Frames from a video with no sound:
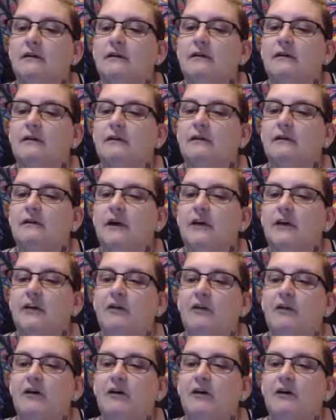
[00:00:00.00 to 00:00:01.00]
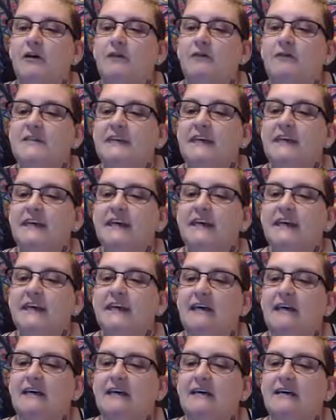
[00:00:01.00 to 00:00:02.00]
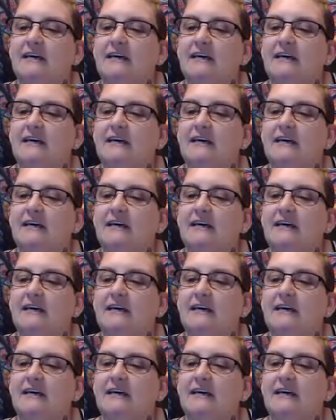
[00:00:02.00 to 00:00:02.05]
You're very welcome, Cindy.